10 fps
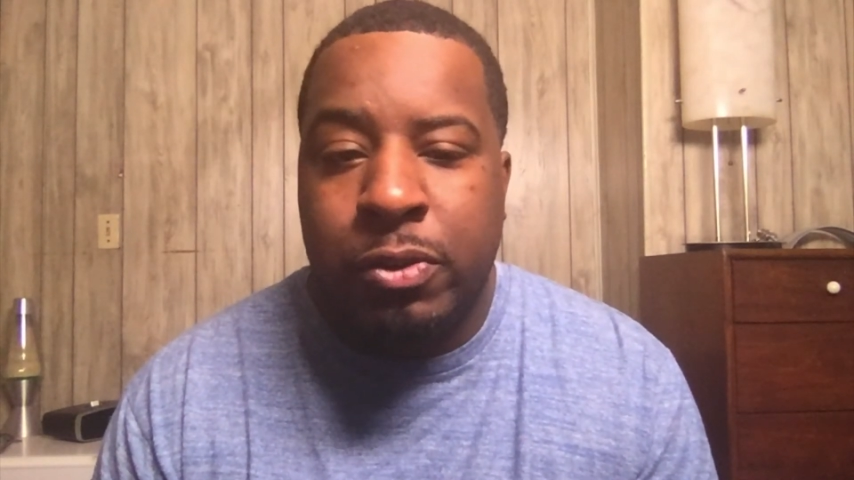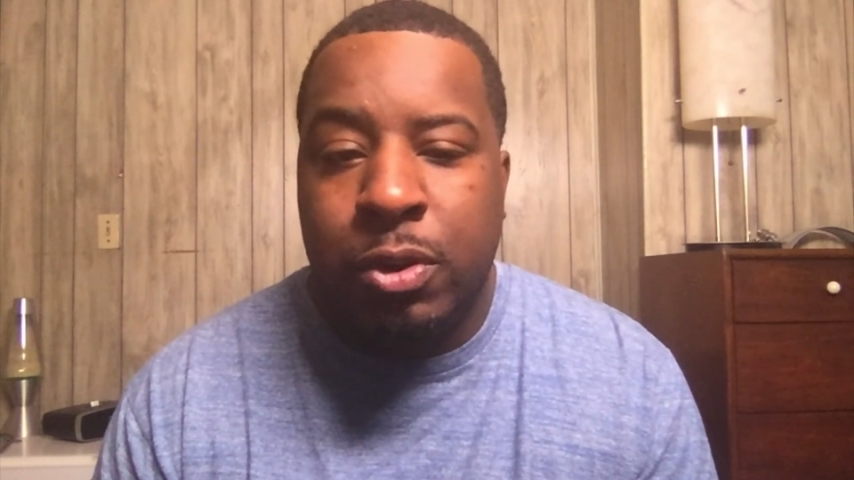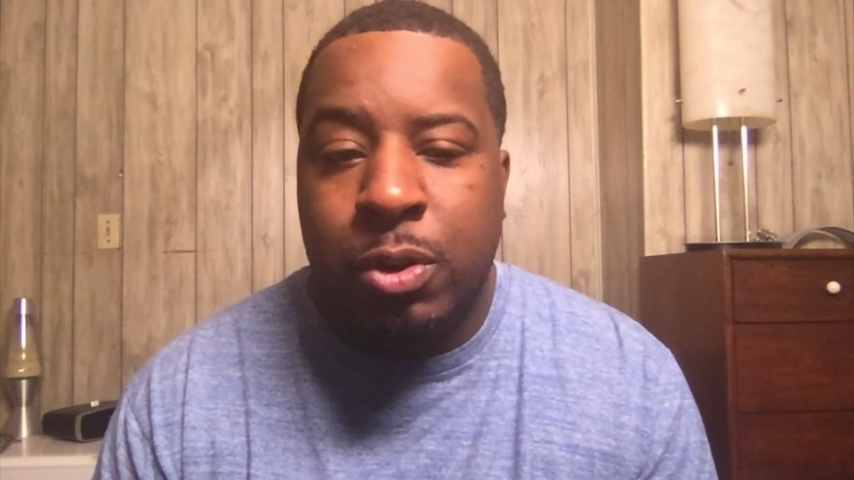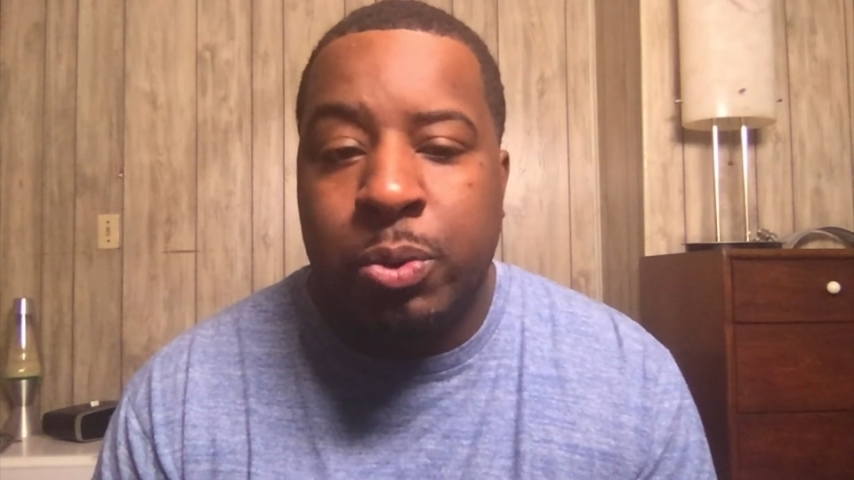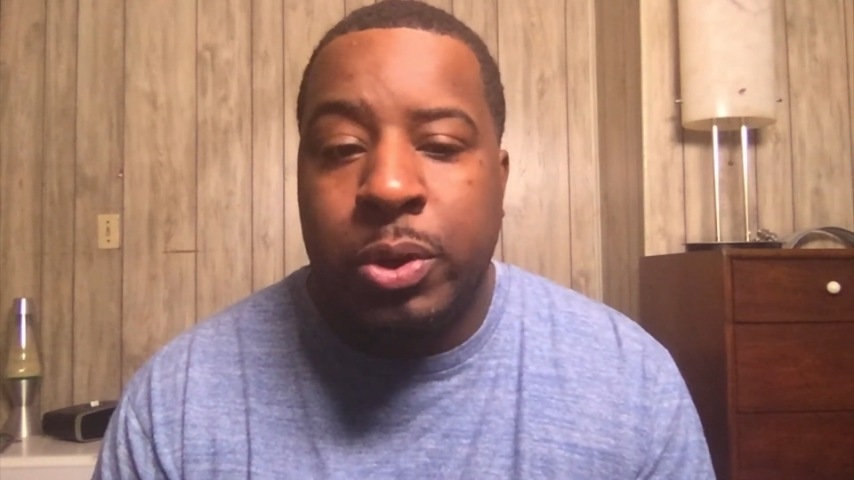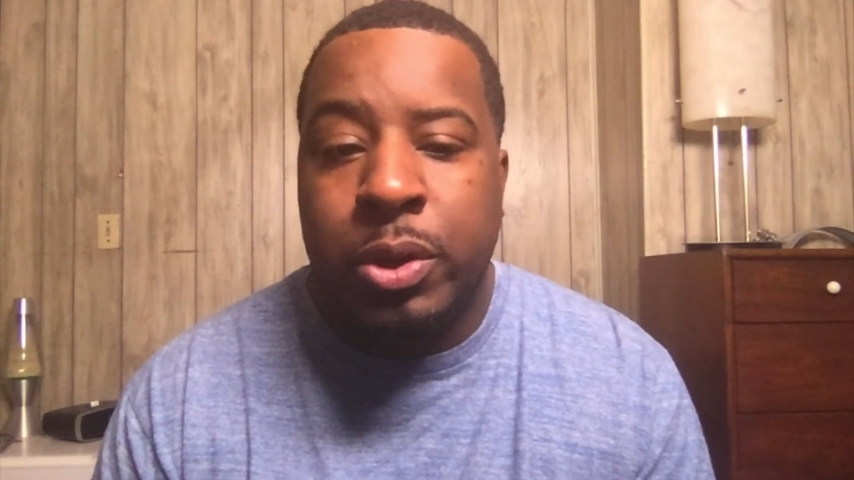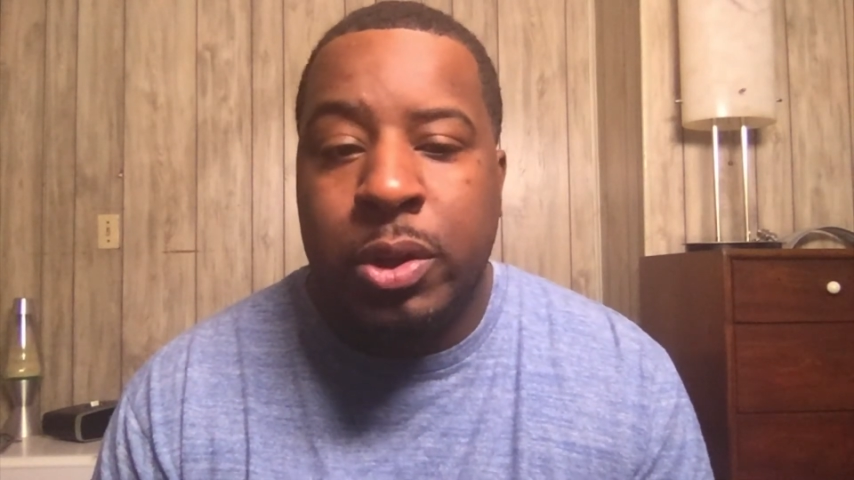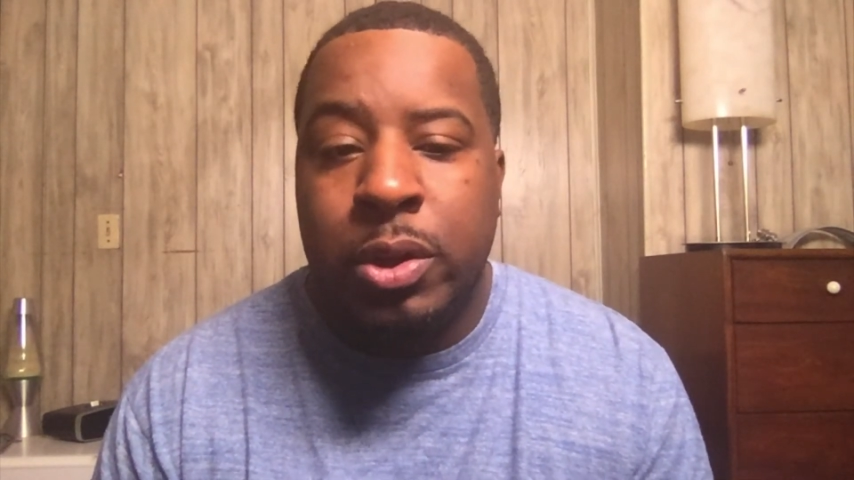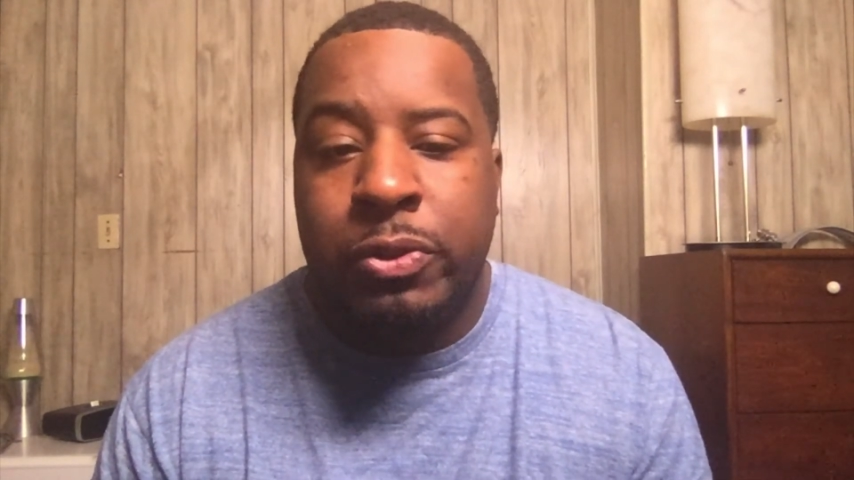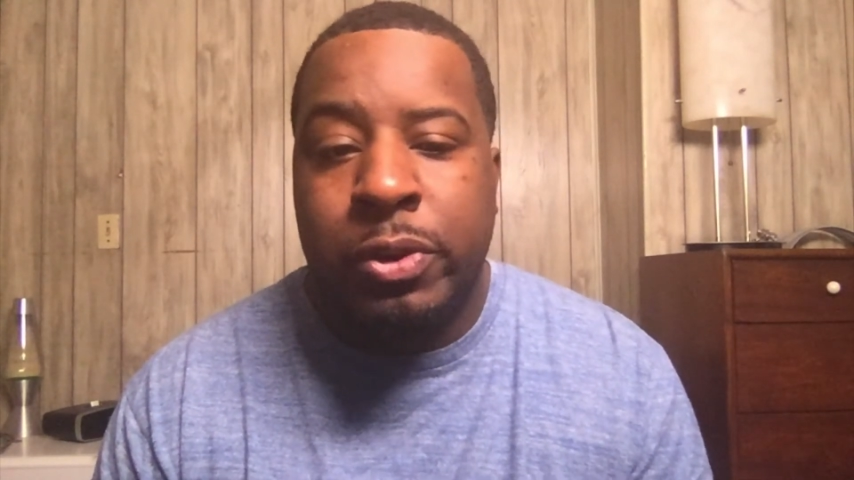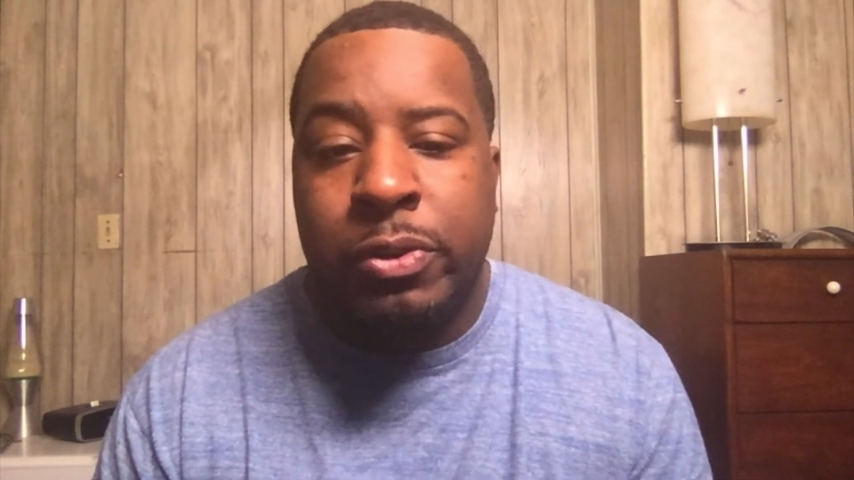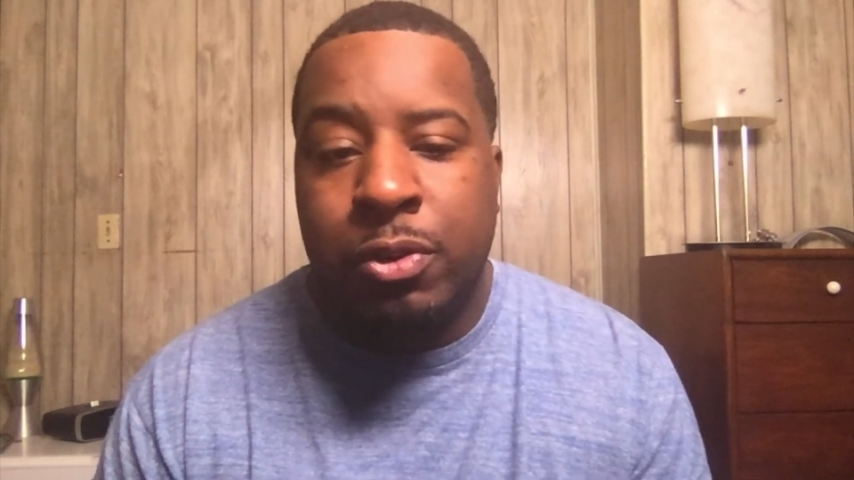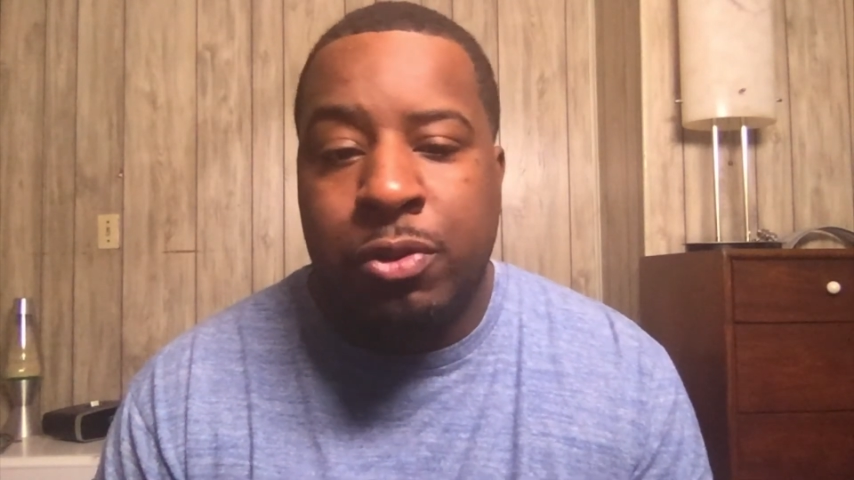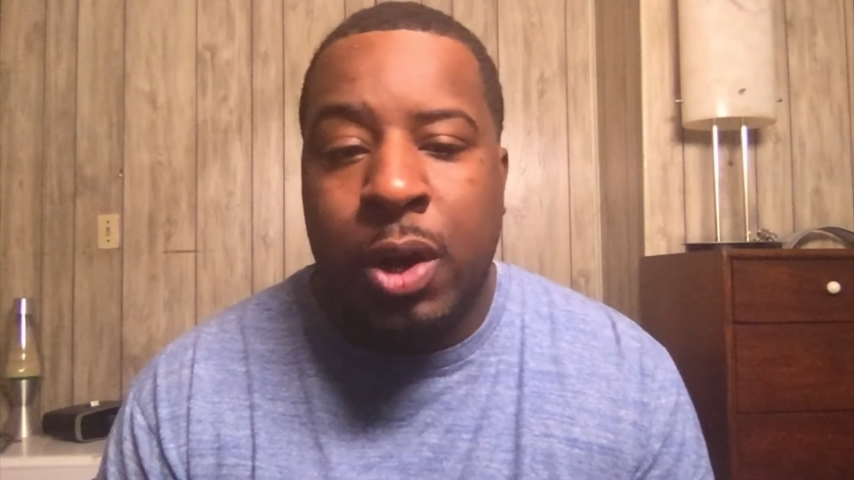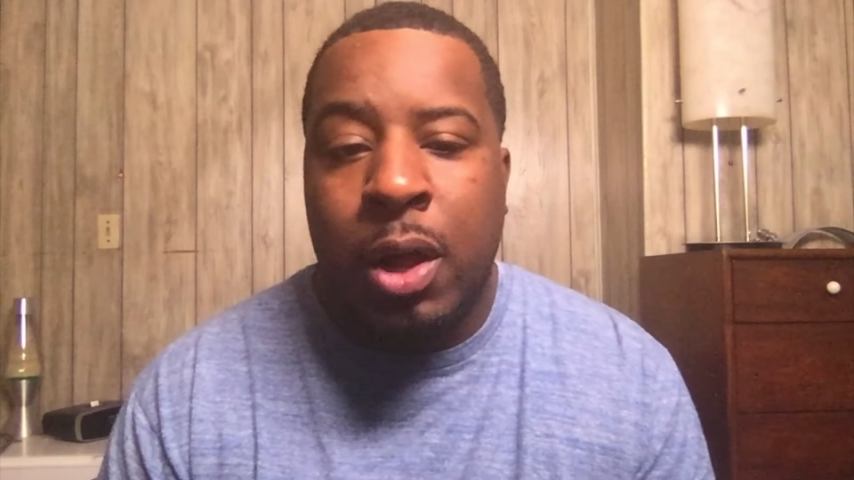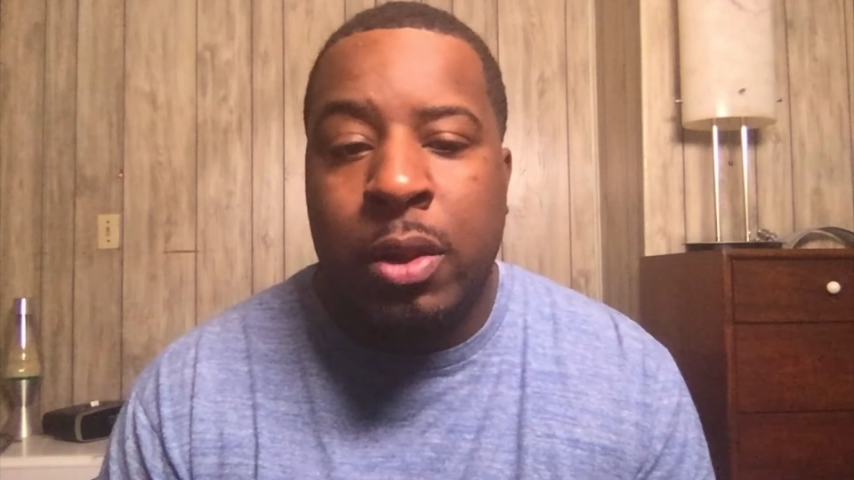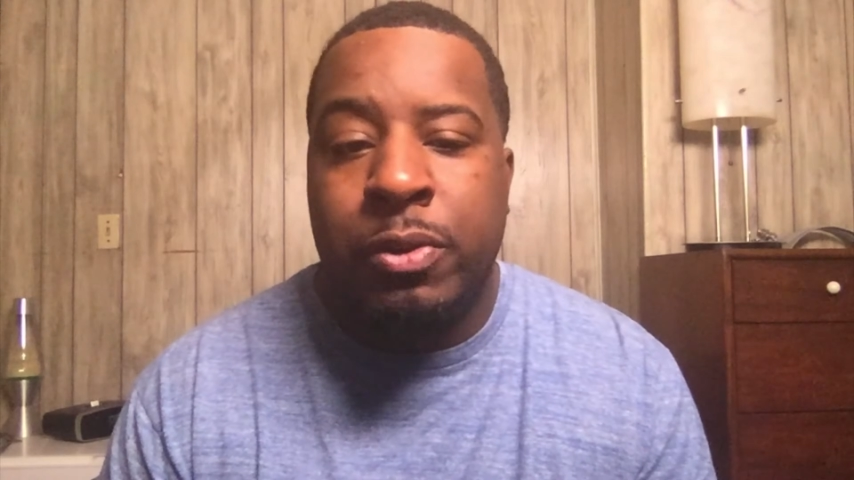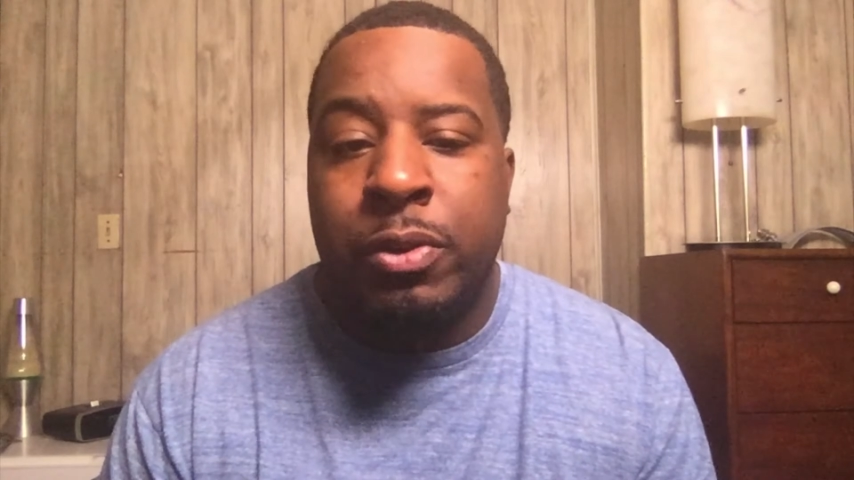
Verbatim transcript: including the $600